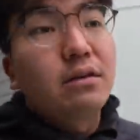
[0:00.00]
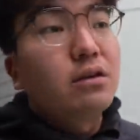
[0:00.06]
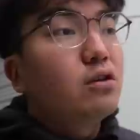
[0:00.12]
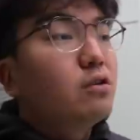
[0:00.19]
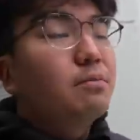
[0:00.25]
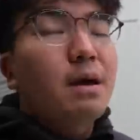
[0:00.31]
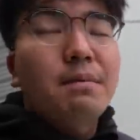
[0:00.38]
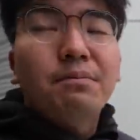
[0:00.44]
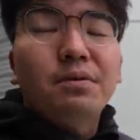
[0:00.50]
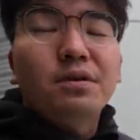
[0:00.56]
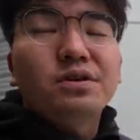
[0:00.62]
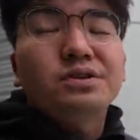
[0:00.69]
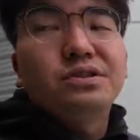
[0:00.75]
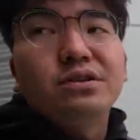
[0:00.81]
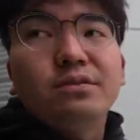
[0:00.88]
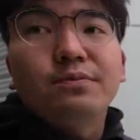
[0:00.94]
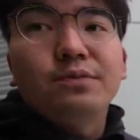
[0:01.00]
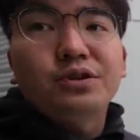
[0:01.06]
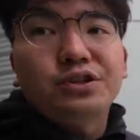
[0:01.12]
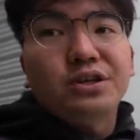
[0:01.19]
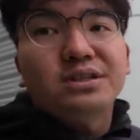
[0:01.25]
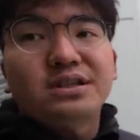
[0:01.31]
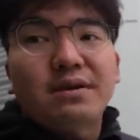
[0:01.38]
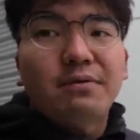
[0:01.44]
New members, new
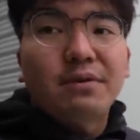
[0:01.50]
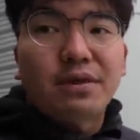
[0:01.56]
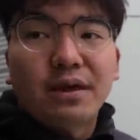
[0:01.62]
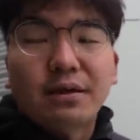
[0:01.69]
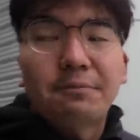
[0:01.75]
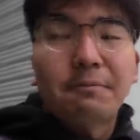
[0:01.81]
bushings, everything.